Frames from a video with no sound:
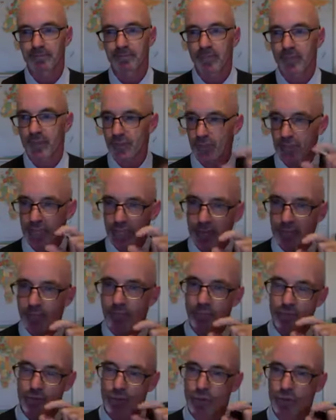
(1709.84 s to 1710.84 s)
Same
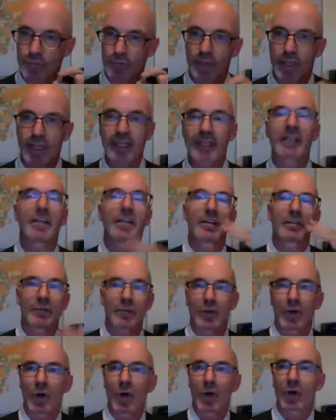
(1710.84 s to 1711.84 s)
Zoom link
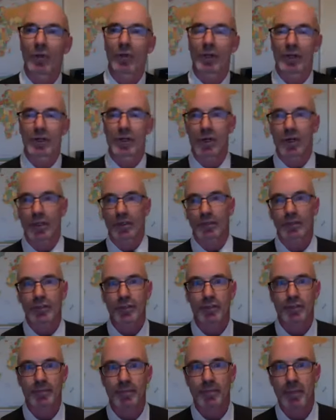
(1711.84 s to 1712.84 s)
for all the
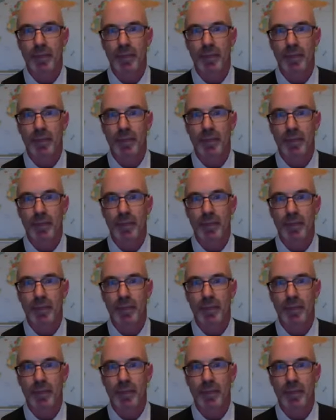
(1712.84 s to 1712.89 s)
calls.